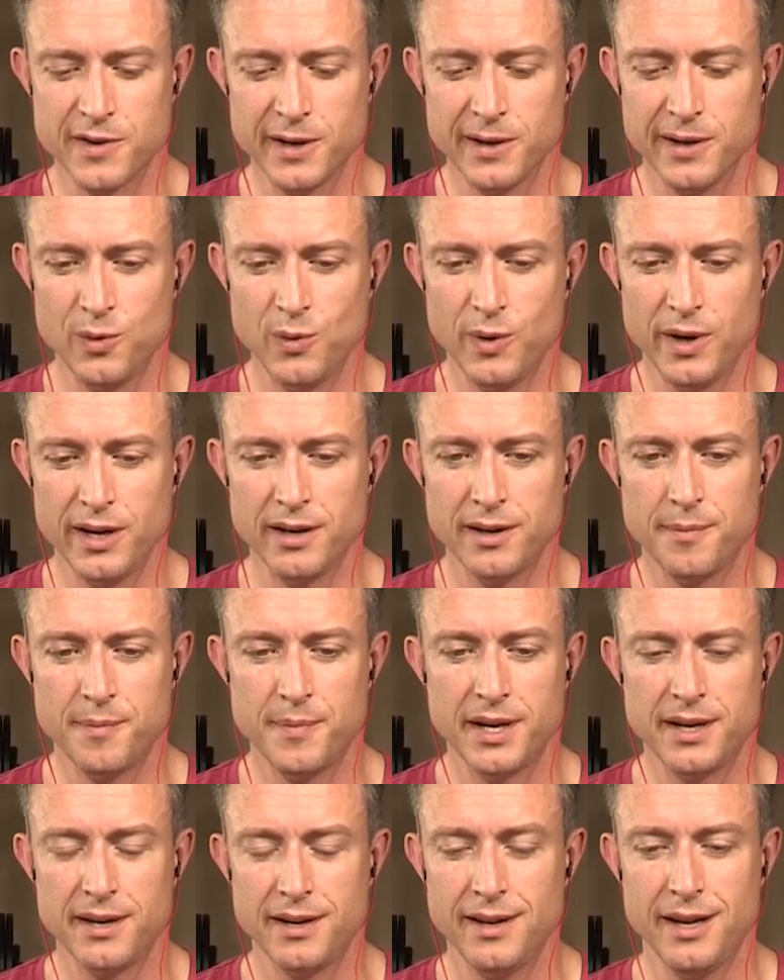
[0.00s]
very weird,
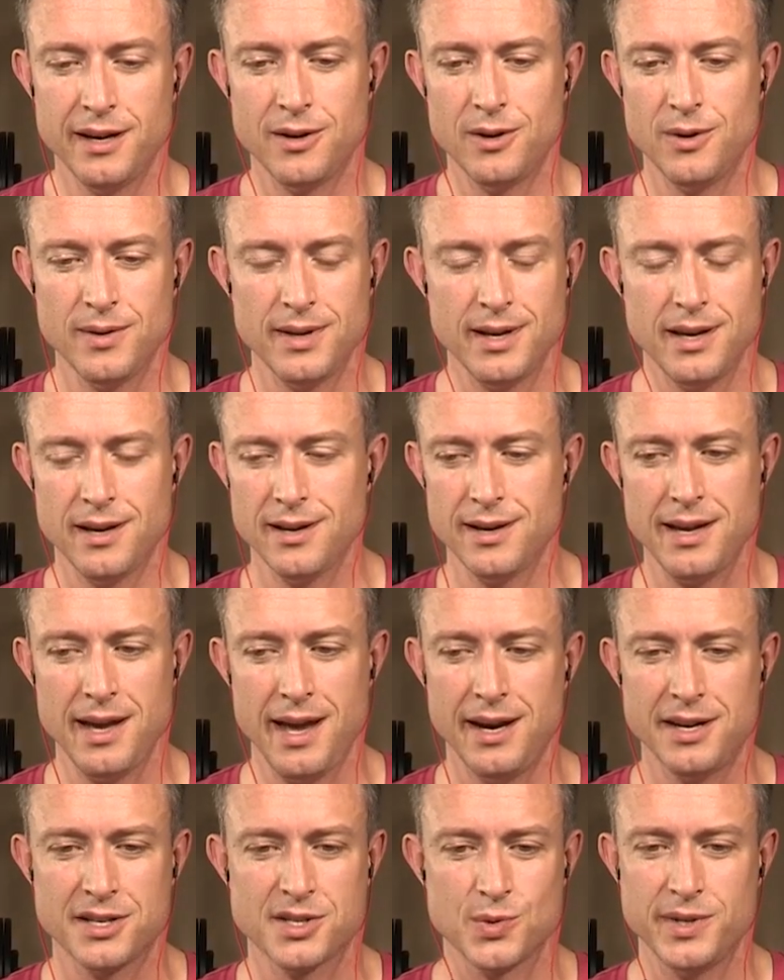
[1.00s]
but, you know,
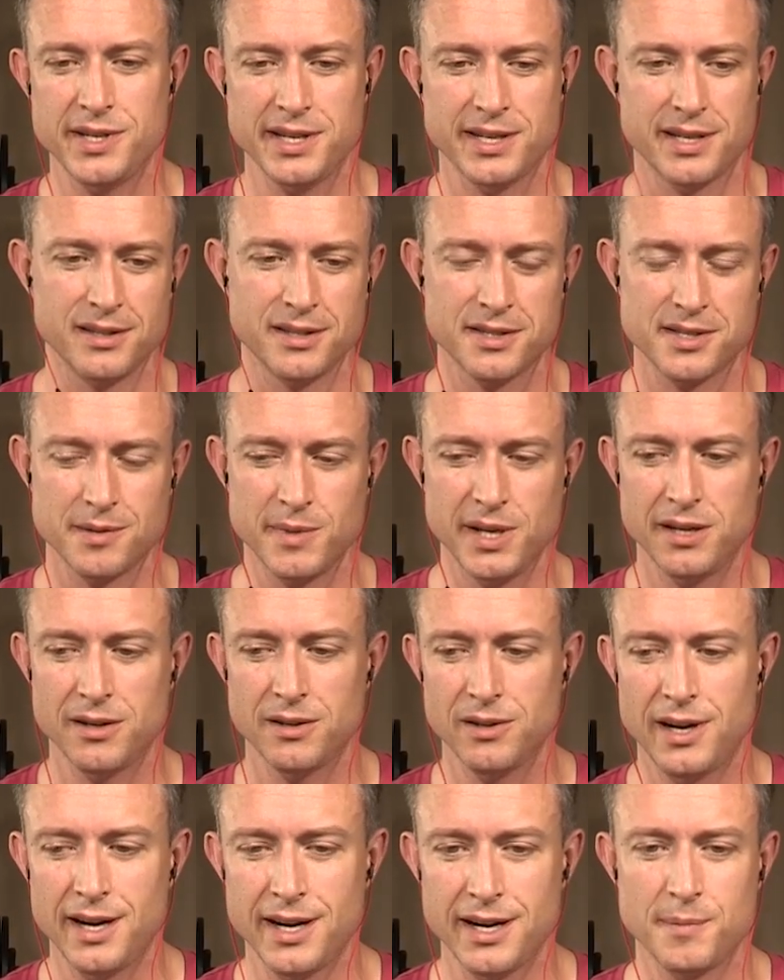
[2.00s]
and it's ridiculous. I mean,
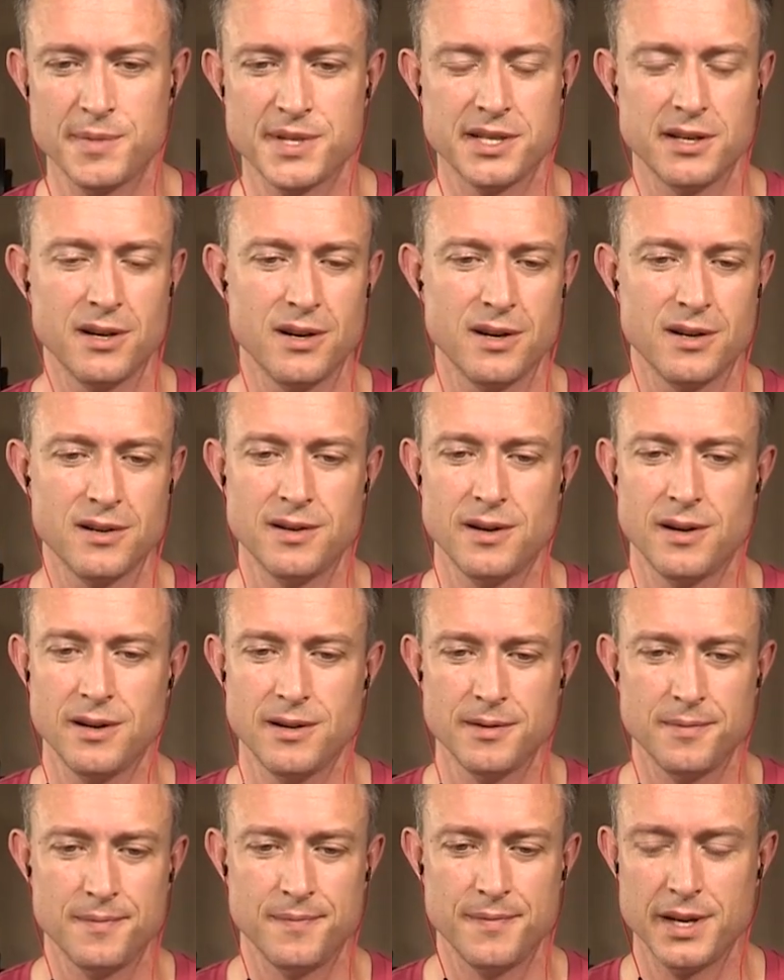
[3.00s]
our lineups here
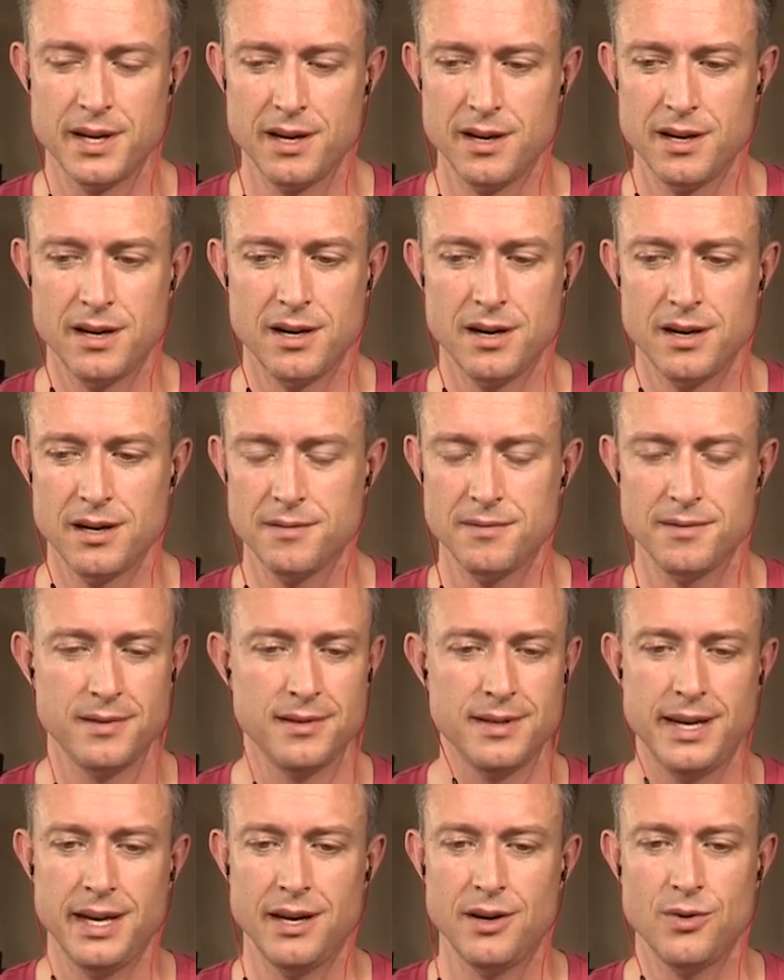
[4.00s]
are,
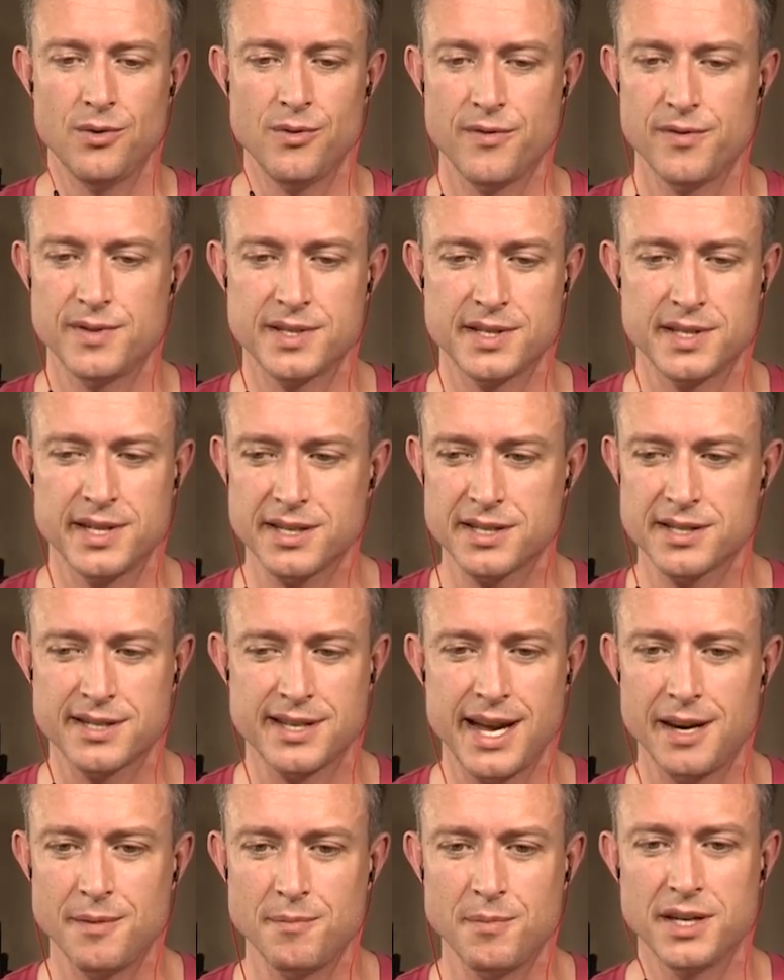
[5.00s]
you know,
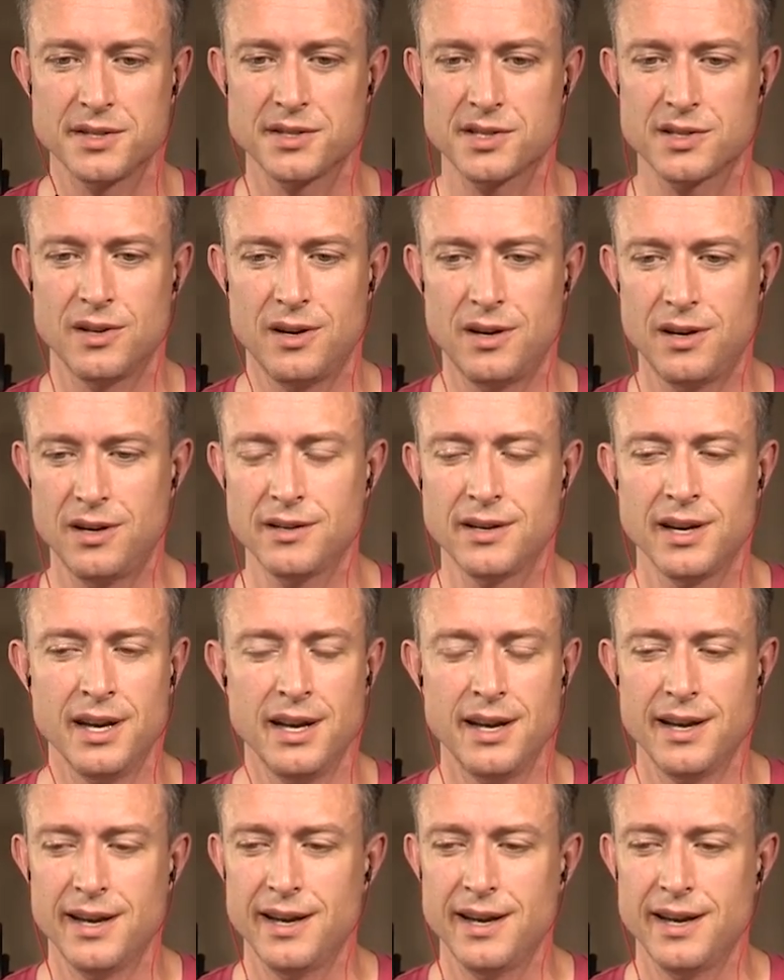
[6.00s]
6-10 months long.